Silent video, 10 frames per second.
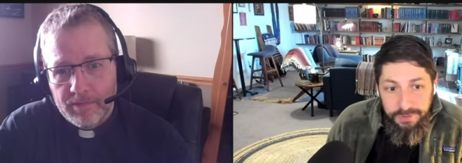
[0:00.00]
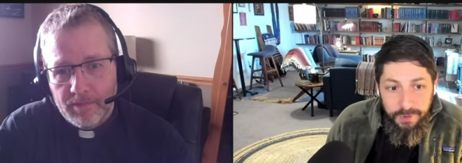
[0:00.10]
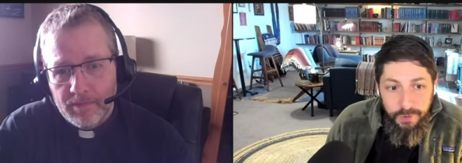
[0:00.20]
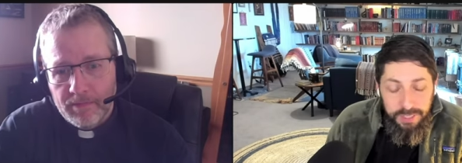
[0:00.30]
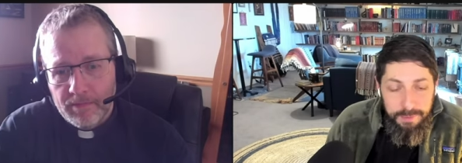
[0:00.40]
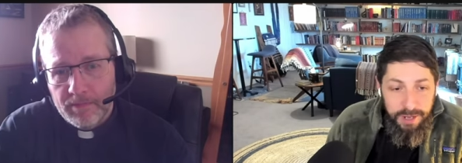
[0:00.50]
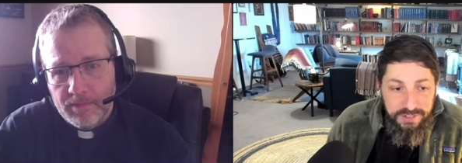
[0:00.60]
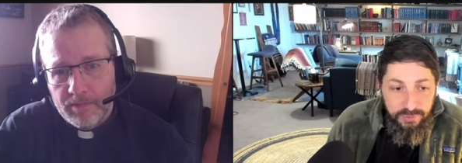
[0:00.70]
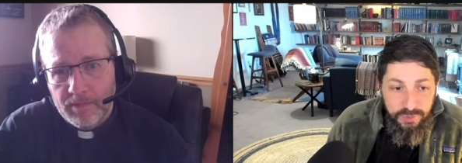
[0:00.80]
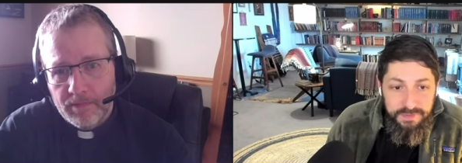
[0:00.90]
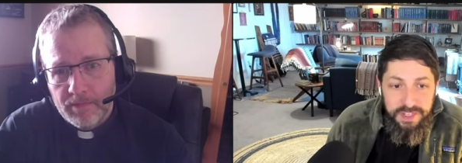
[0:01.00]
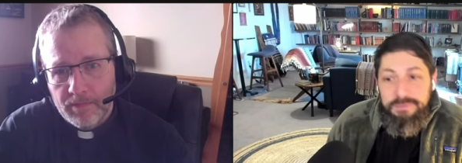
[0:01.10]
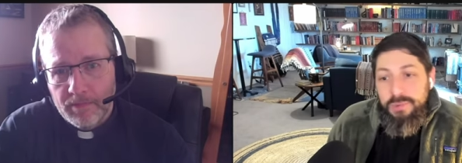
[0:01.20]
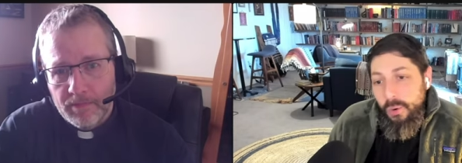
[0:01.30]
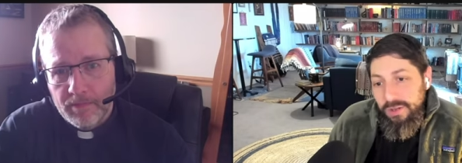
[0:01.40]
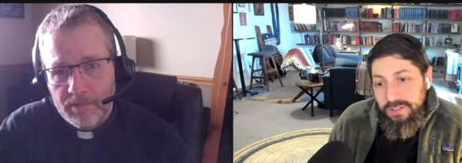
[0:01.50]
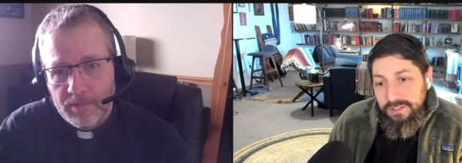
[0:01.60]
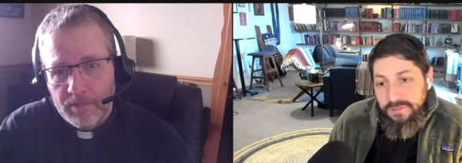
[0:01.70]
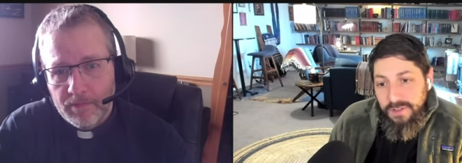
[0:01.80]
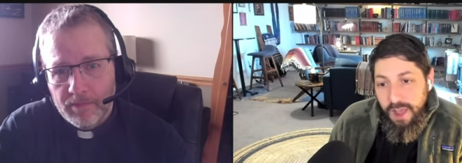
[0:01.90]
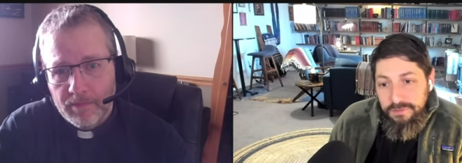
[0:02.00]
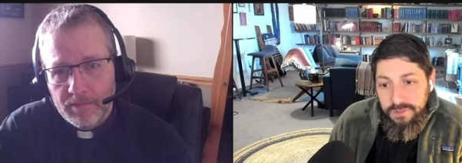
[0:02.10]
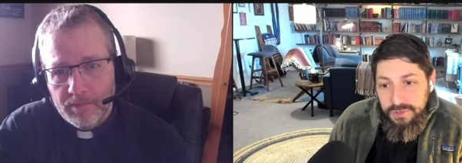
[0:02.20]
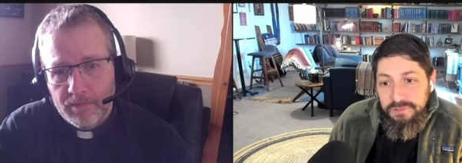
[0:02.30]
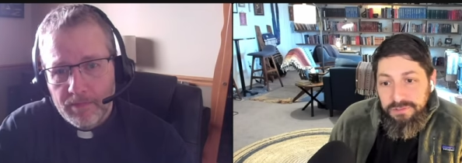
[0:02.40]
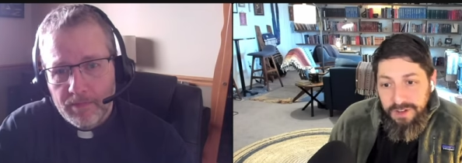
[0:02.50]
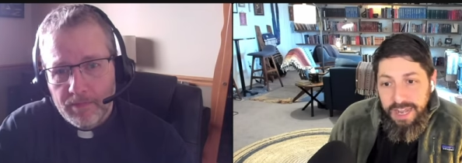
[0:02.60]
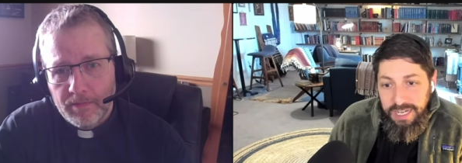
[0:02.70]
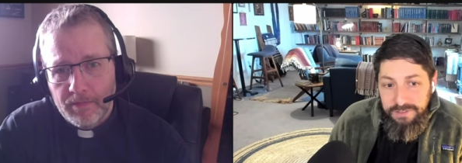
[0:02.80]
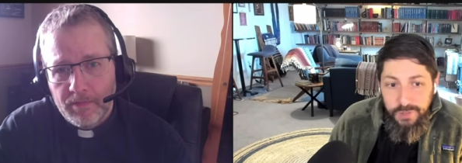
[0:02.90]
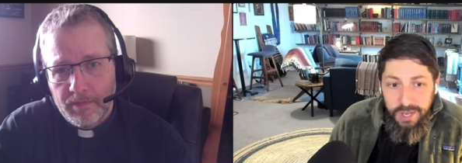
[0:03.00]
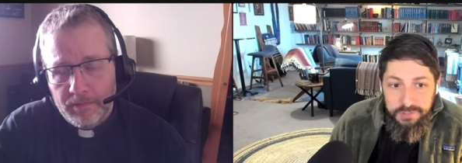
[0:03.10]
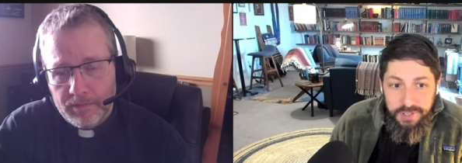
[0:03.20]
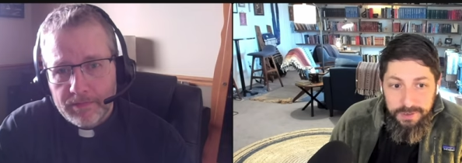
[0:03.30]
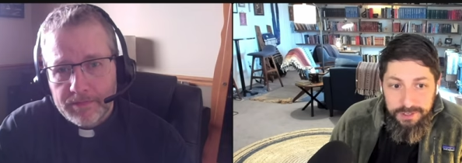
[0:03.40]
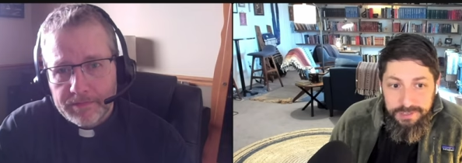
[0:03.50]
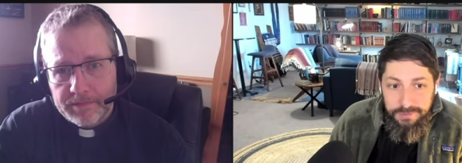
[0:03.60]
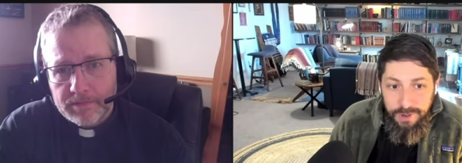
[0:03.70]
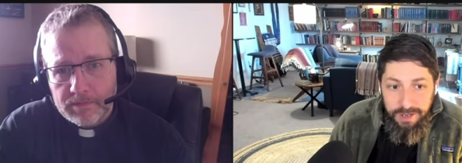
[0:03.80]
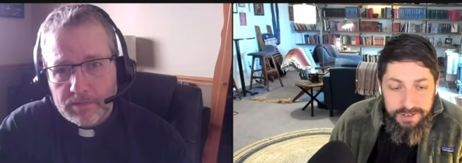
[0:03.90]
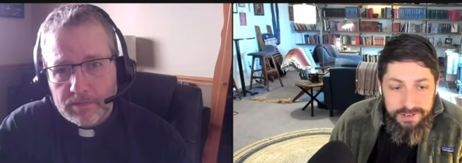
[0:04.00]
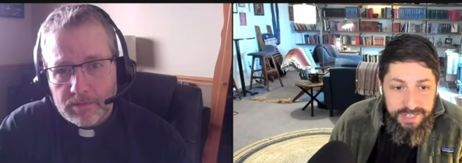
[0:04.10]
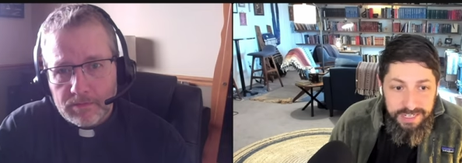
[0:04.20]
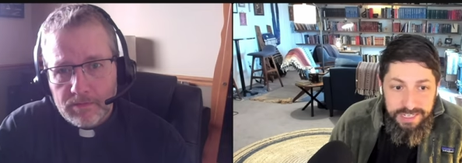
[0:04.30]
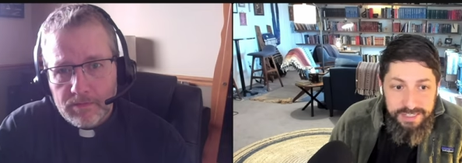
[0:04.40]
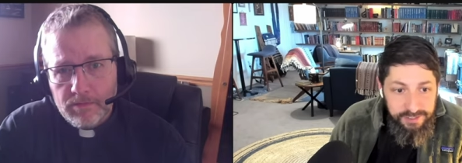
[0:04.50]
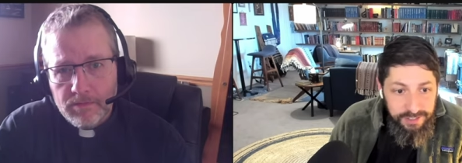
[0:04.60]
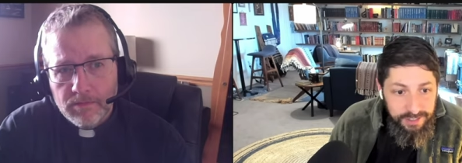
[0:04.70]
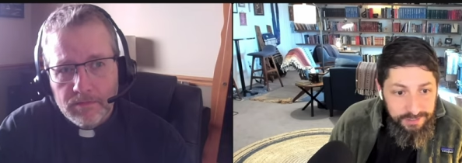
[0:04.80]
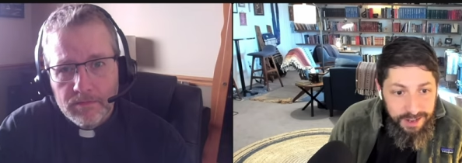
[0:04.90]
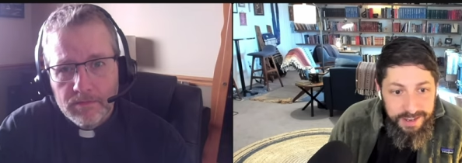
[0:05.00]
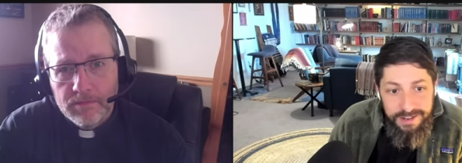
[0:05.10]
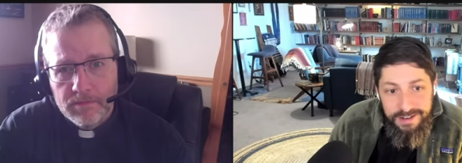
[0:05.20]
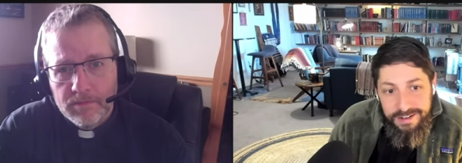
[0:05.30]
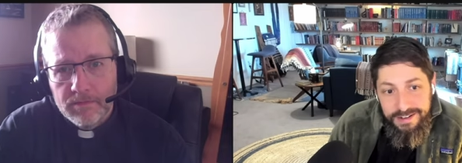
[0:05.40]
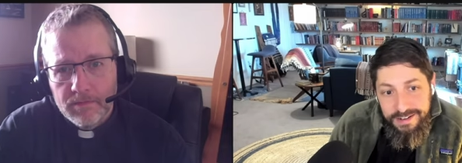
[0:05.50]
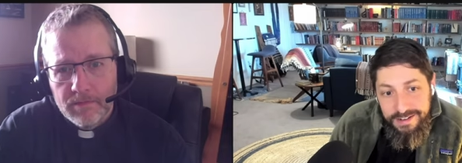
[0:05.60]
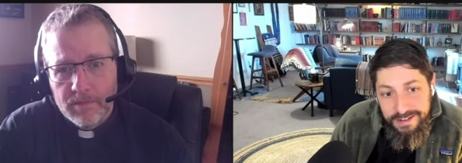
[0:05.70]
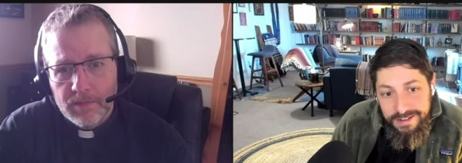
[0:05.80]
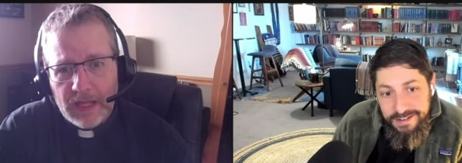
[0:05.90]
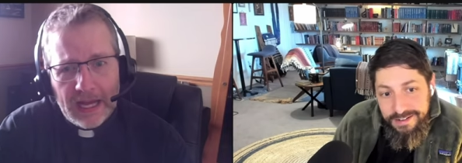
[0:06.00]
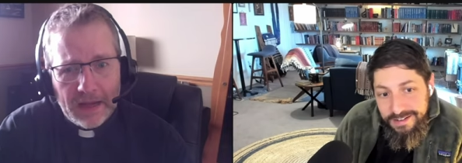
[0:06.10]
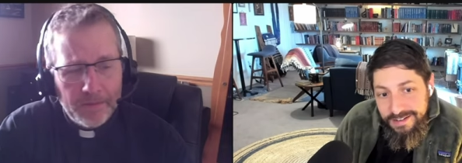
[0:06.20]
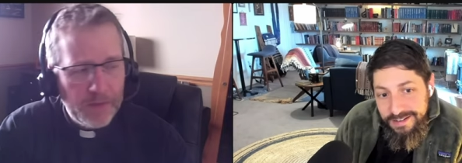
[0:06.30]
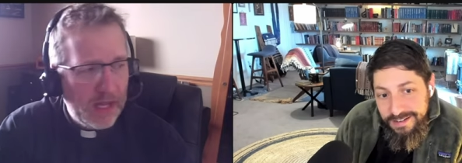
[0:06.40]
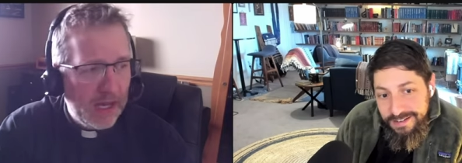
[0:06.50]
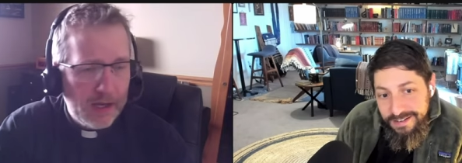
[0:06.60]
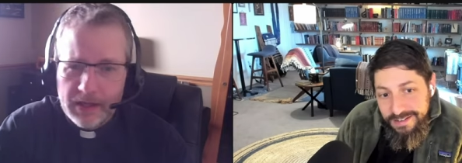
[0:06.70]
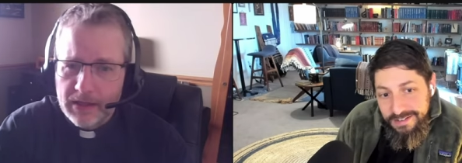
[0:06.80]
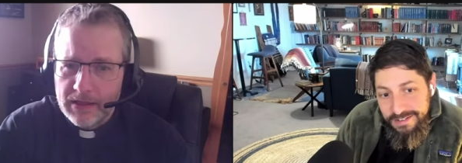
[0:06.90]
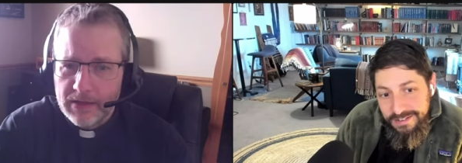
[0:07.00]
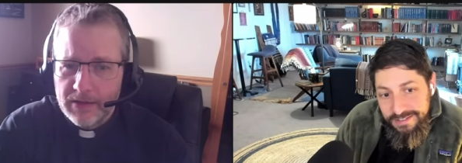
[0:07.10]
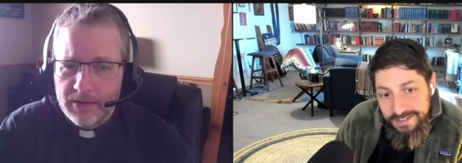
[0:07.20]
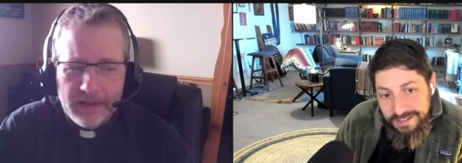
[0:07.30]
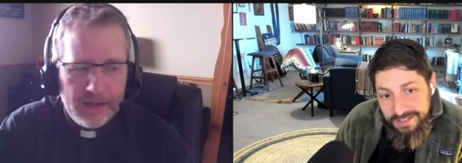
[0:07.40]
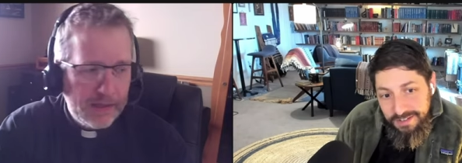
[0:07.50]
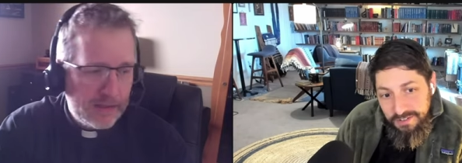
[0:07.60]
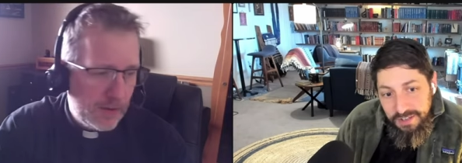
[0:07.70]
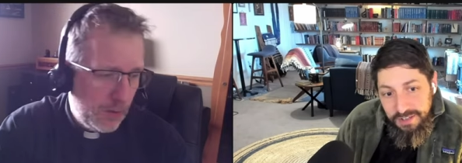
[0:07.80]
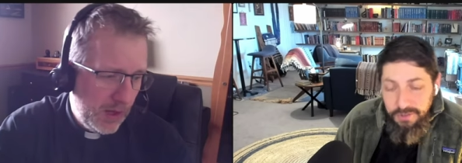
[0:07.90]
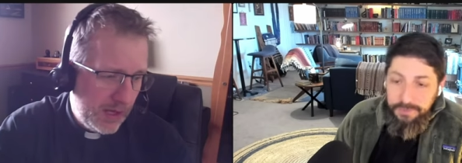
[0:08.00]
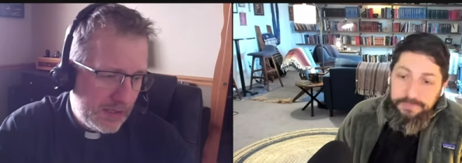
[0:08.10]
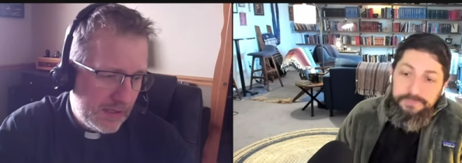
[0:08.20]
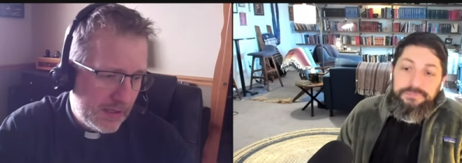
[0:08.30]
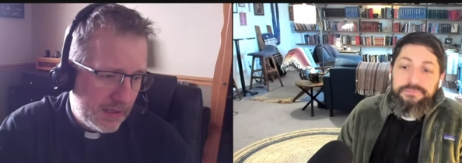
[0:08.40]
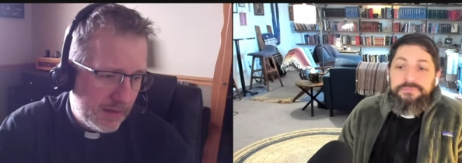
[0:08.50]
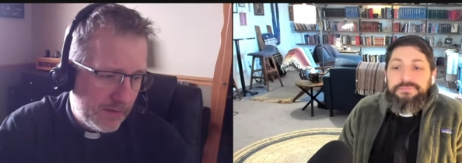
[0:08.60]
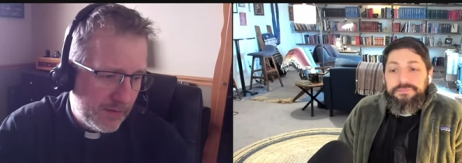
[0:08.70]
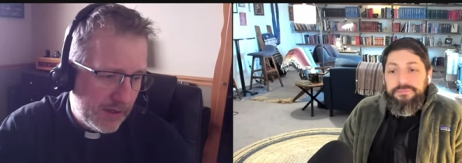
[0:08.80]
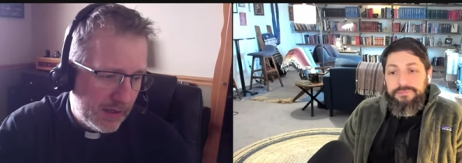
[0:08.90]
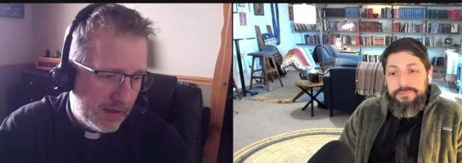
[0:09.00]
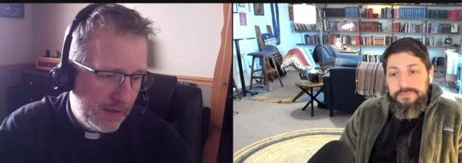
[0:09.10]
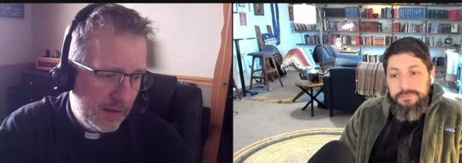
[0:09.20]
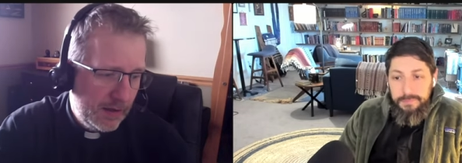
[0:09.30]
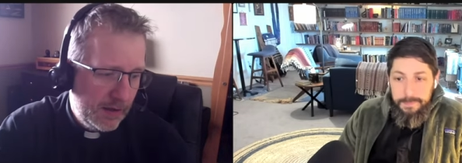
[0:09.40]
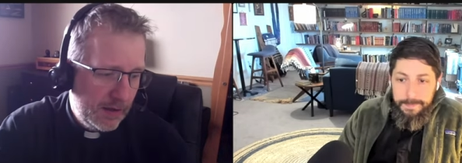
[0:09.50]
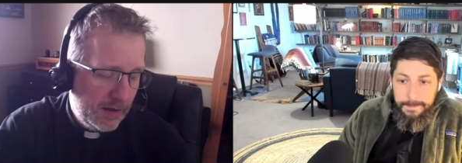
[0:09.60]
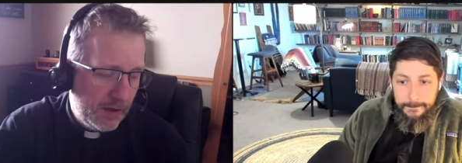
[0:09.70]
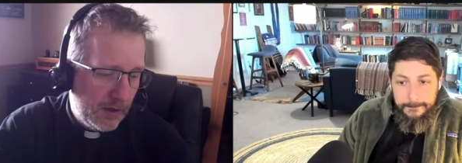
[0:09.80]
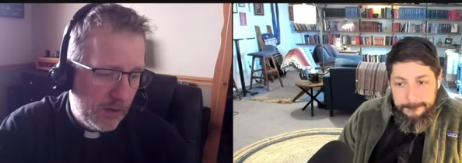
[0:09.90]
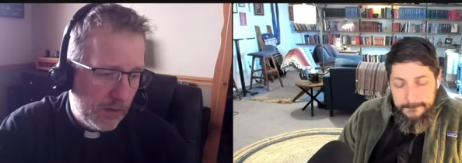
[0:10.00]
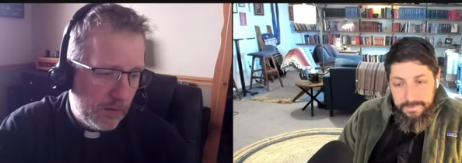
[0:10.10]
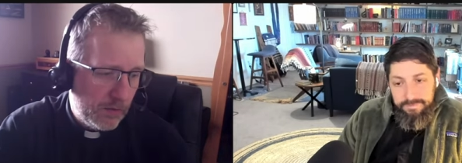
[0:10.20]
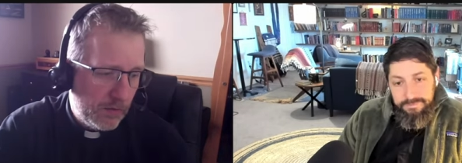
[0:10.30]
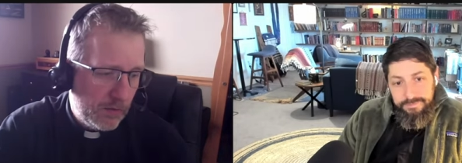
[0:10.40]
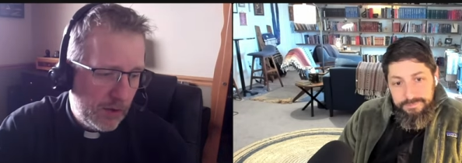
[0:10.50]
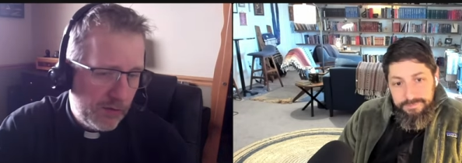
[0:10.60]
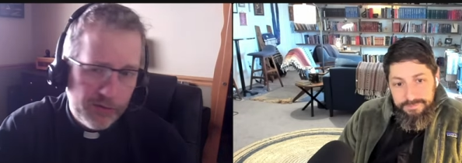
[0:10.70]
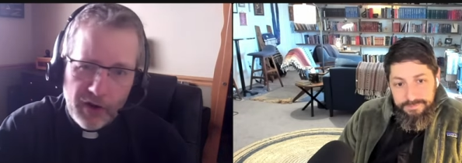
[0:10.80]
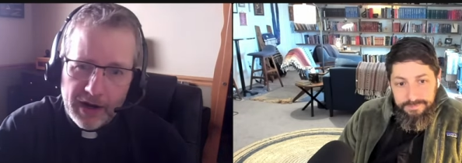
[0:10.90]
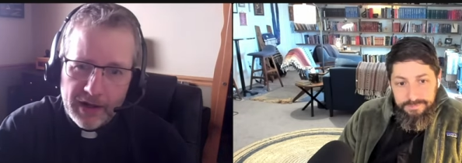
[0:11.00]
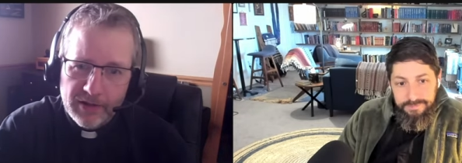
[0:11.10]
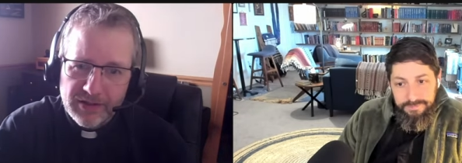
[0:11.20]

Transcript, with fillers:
Speaker 1: recording about just sort of the importance of of Good Friday if you actually under, want to understand Easter, right?
Speaker 2: Yeah, yeah. I you know it, this whole idea of uh, you know Good Friday. There's a